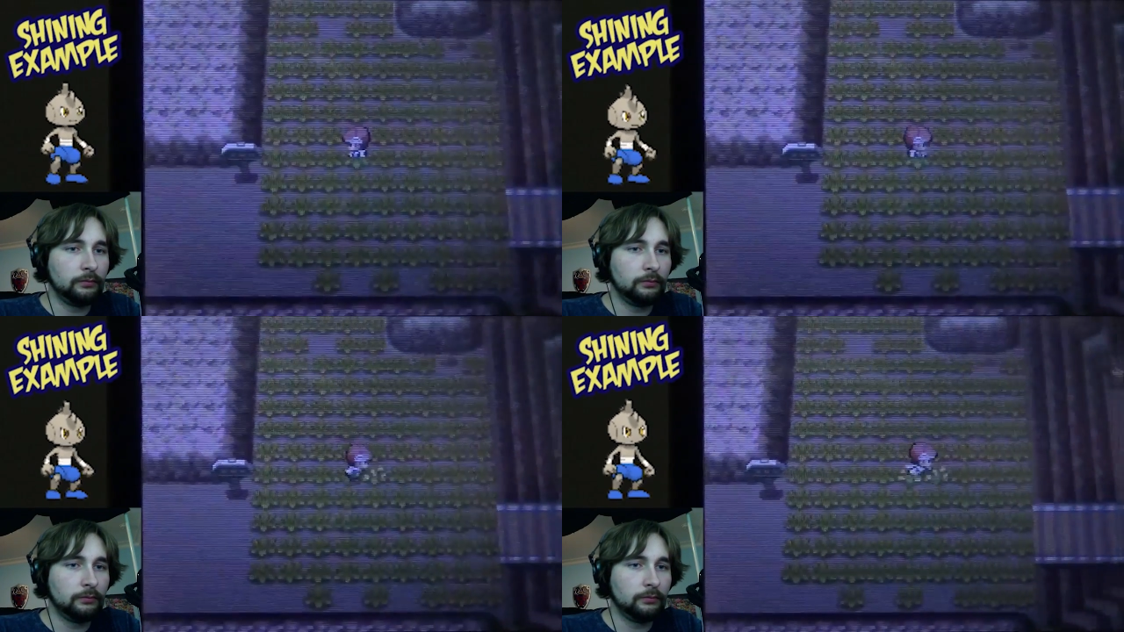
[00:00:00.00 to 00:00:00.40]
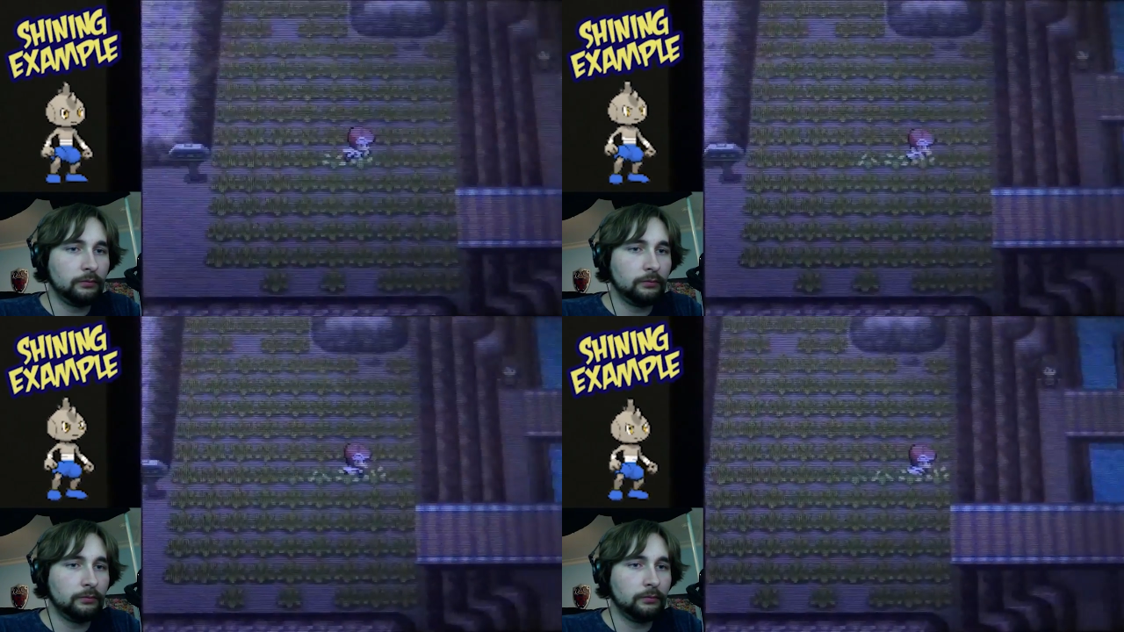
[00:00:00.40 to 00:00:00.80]

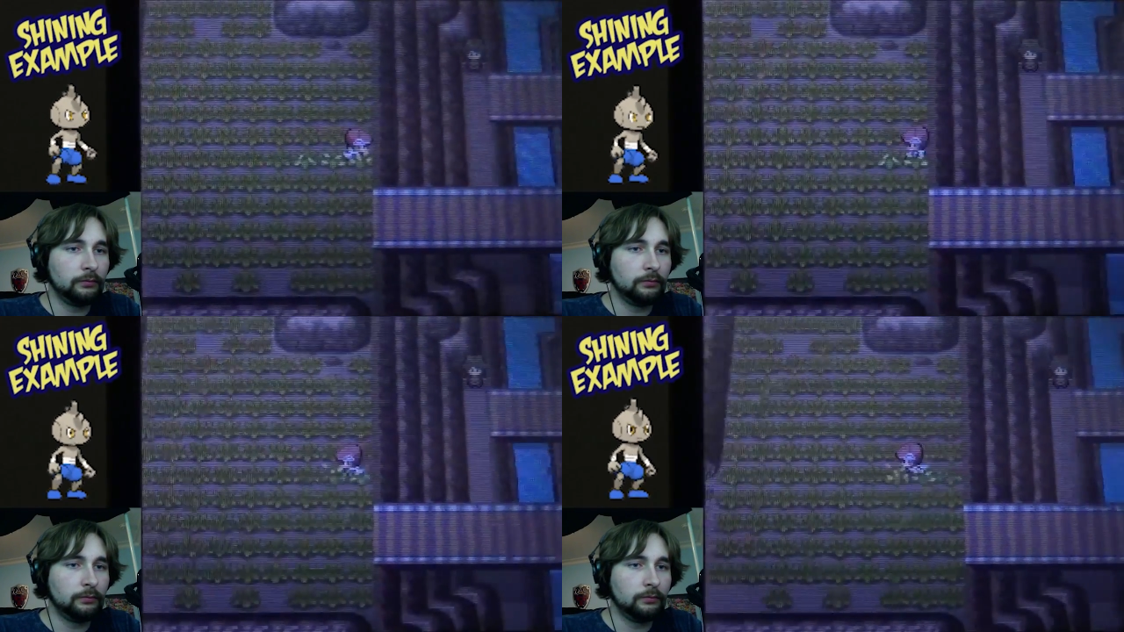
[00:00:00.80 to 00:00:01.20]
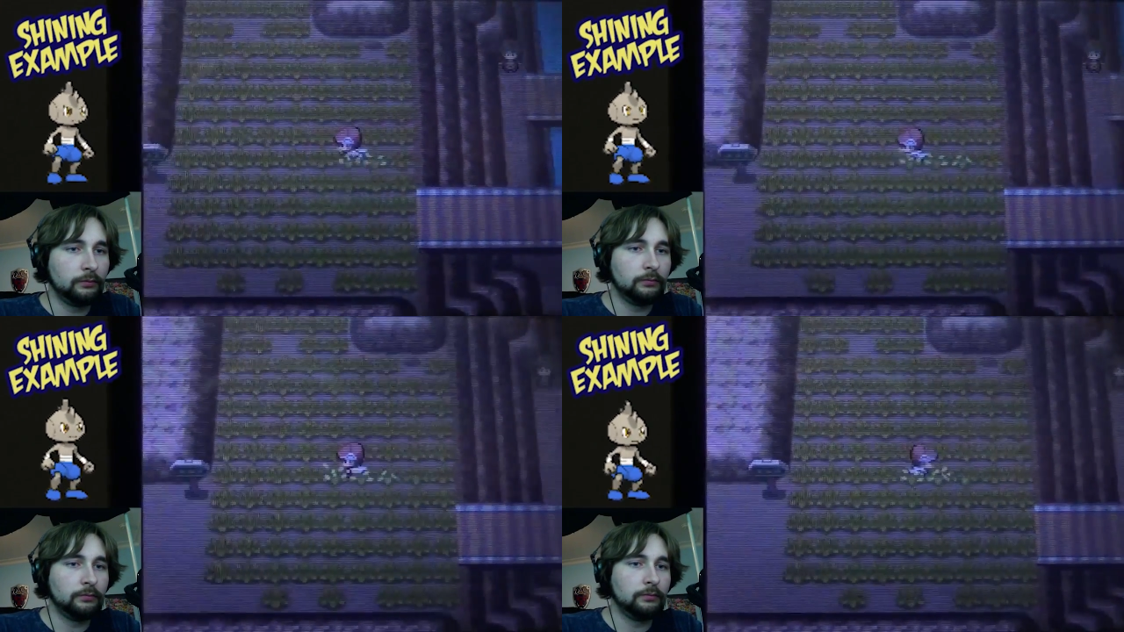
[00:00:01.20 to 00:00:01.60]

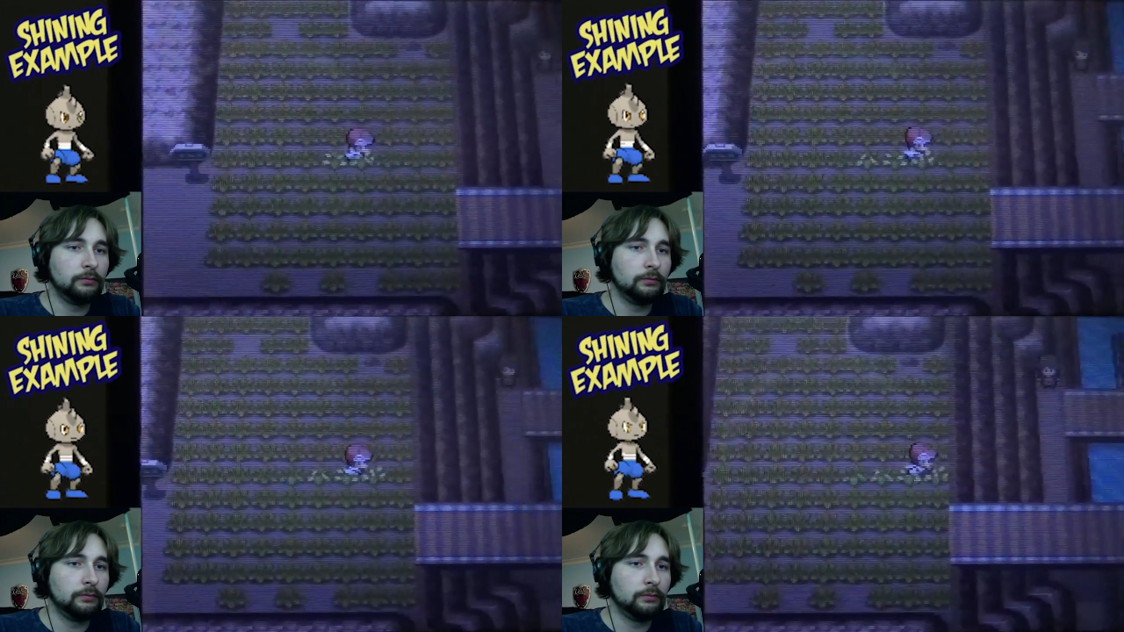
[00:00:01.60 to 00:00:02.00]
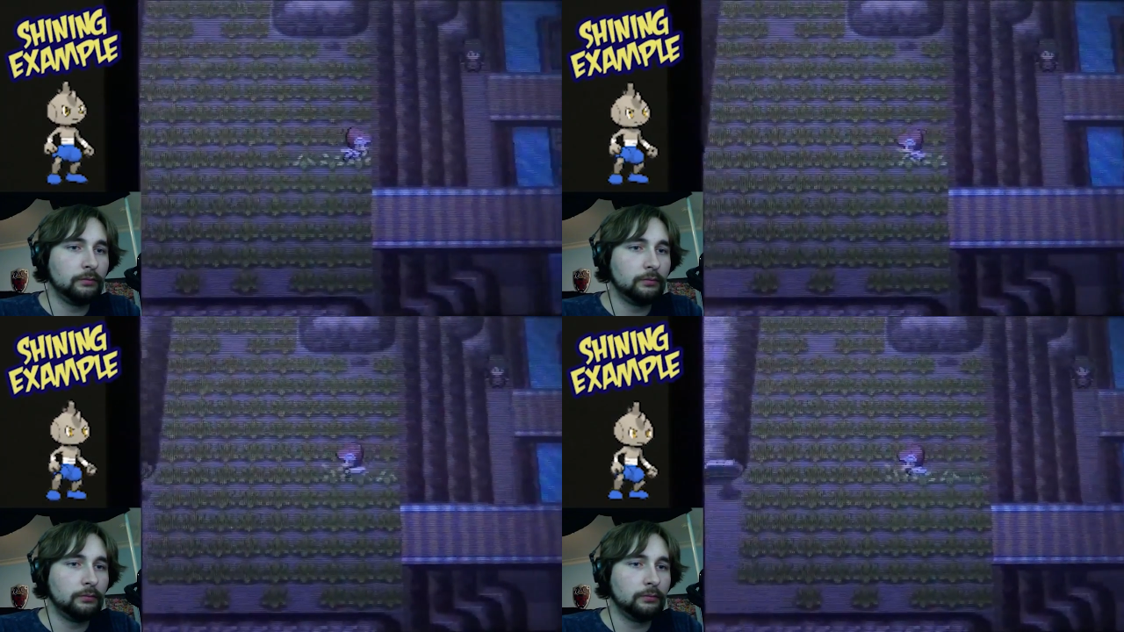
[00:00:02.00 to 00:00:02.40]

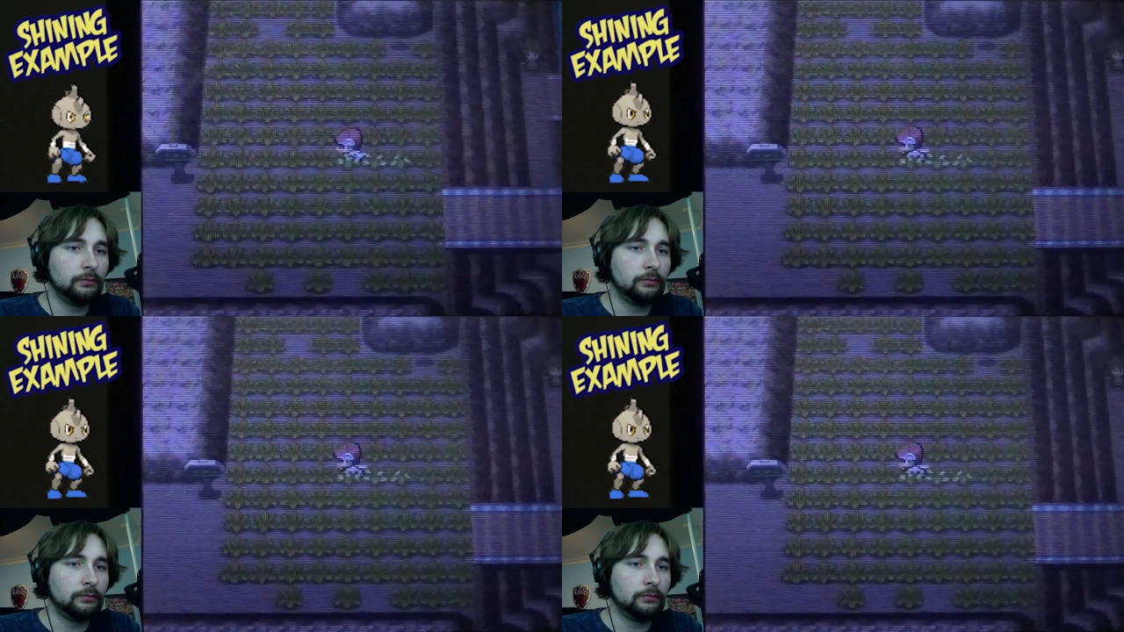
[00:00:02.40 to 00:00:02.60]
Nothing is said.